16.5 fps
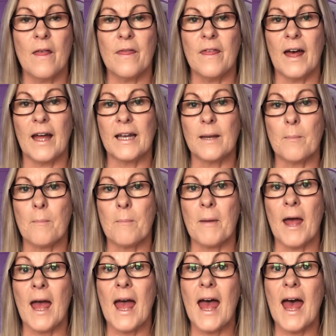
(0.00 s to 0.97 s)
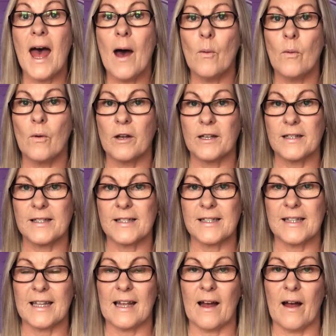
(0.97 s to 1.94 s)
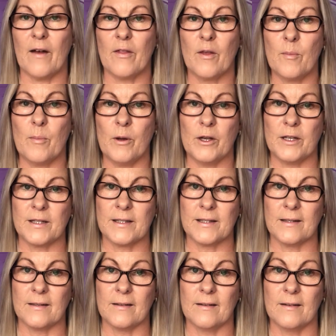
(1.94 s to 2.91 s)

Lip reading: that empowers the other person